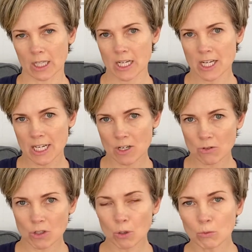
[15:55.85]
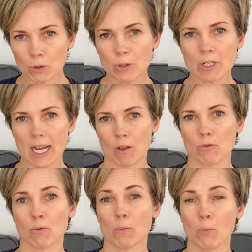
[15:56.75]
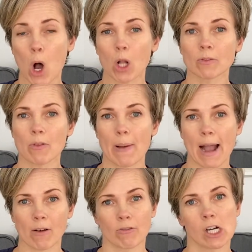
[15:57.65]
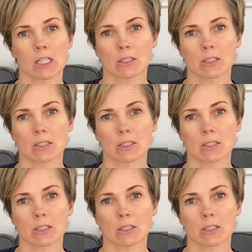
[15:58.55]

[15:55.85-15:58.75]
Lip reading: continue to root down through the ball of the back foot.